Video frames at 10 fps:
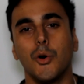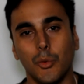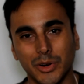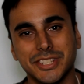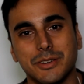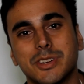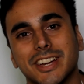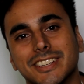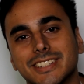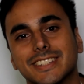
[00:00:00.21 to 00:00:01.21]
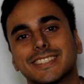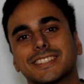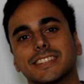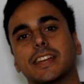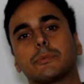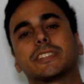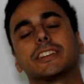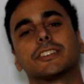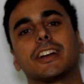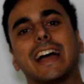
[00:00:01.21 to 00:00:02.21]
What's up guys, Sinapse
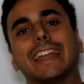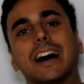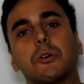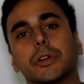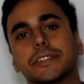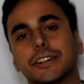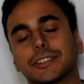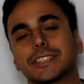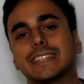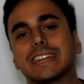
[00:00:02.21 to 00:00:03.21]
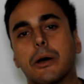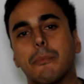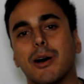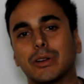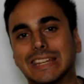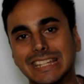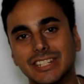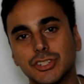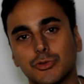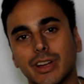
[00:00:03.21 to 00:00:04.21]
here, and I want to talk today about
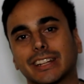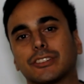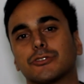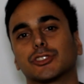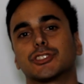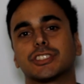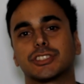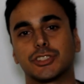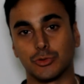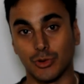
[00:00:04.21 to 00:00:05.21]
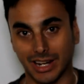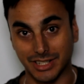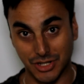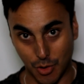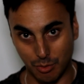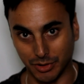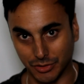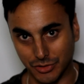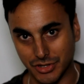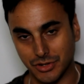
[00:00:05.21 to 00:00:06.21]
indirect versus direct
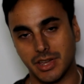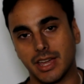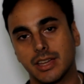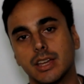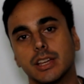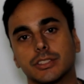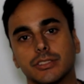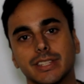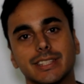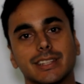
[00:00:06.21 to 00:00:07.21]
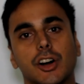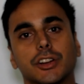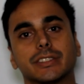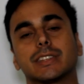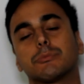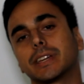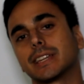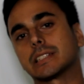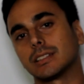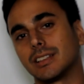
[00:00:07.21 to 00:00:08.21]
openers, okay? So this is a concept that
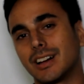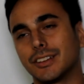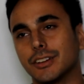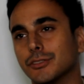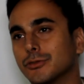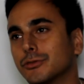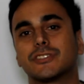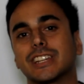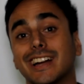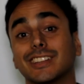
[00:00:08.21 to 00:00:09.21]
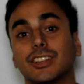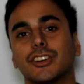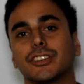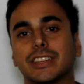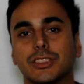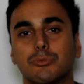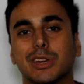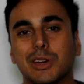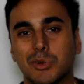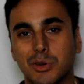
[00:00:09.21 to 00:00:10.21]
gets a lot of dialogue in the
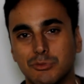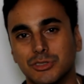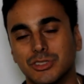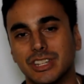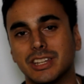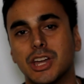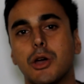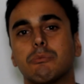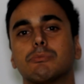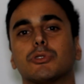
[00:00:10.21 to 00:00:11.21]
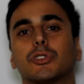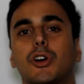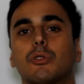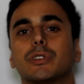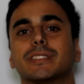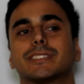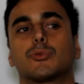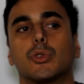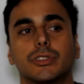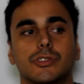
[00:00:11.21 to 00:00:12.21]
pickup community. People are always
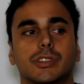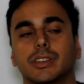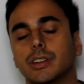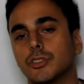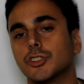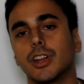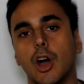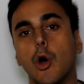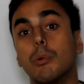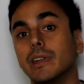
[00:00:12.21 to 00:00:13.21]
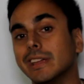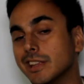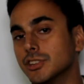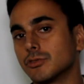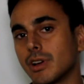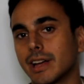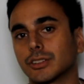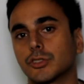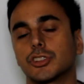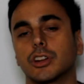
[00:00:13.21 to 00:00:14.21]
wondering, you know, should I open
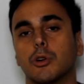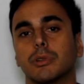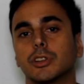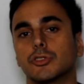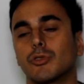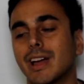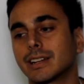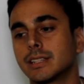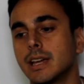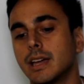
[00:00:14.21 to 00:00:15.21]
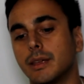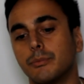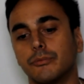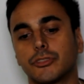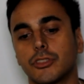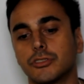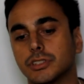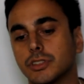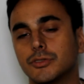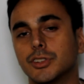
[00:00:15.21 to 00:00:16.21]
indirect or should I open direct? And for those
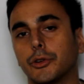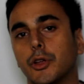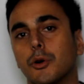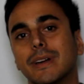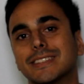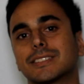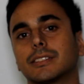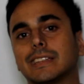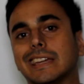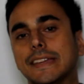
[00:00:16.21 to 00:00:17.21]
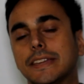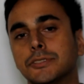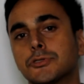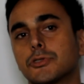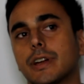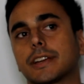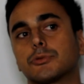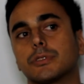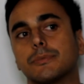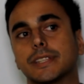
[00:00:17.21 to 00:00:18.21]
of you who don't know, basically indirect
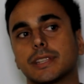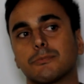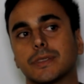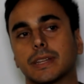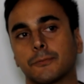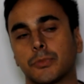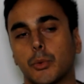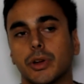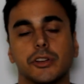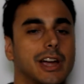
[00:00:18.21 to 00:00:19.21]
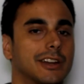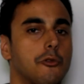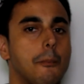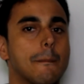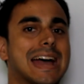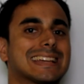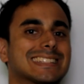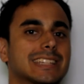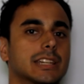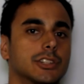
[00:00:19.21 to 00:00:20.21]
would be something where you're kind of
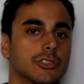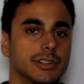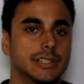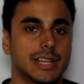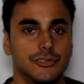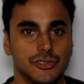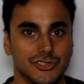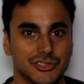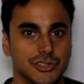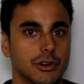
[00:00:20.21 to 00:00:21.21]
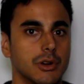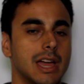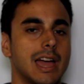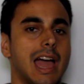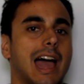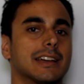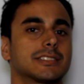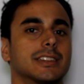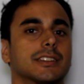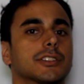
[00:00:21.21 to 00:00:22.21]
masking your intentions. So
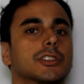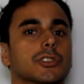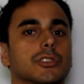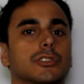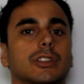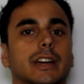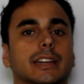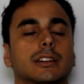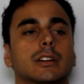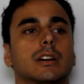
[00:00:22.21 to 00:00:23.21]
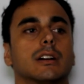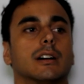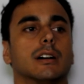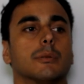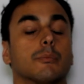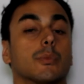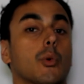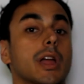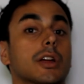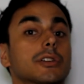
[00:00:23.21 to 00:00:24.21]
asking the girl like,
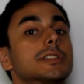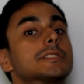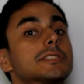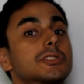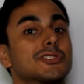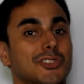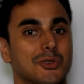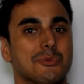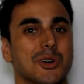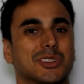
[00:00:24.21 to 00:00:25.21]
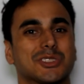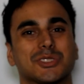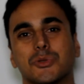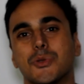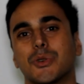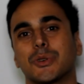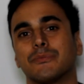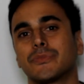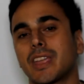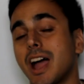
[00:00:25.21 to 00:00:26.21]
where is Starbucks? Or
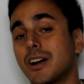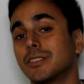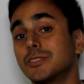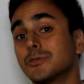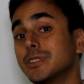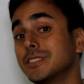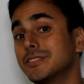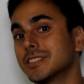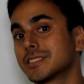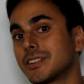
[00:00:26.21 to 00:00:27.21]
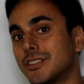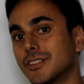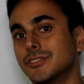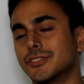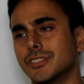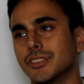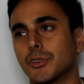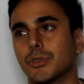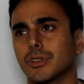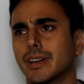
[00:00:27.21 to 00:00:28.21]
how do you read this kanji?
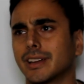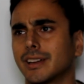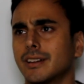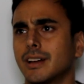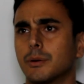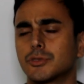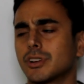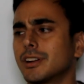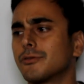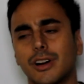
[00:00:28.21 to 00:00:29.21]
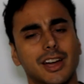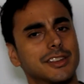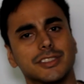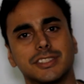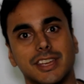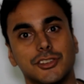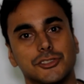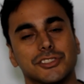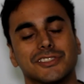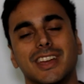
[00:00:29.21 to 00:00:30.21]
Or like, I'm trying to find the
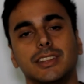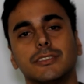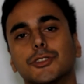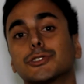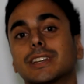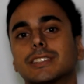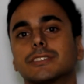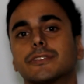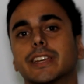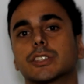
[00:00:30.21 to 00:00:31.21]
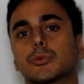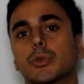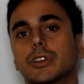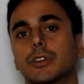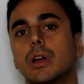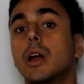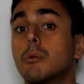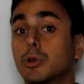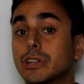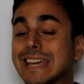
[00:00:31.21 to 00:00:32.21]
station. Any of those kinds of things where you're
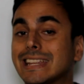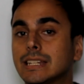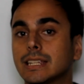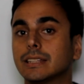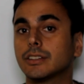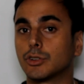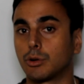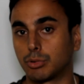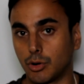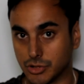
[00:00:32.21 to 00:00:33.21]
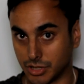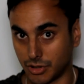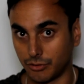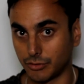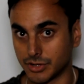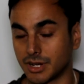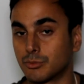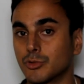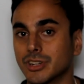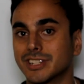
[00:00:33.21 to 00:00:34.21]
pretending that you're approaching her for
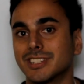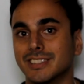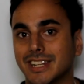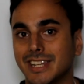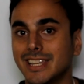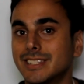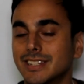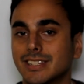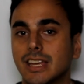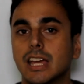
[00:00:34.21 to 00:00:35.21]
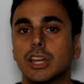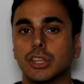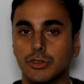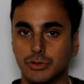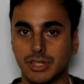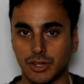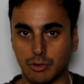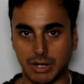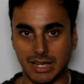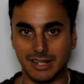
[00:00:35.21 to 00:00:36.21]
some reason that isn't using your
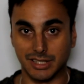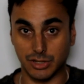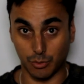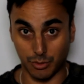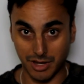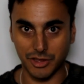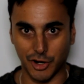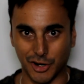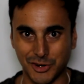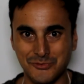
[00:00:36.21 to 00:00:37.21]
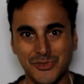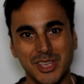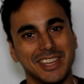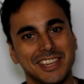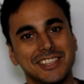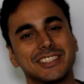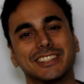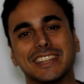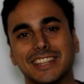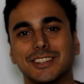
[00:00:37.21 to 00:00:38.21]
penis with her is
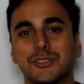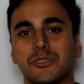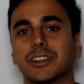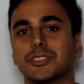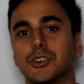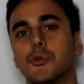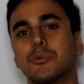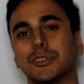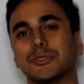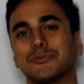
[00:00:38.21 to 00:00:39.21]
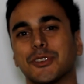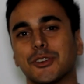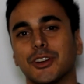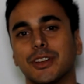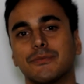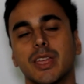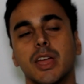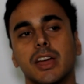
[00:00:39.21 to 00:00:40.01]
an indirect opener, all right?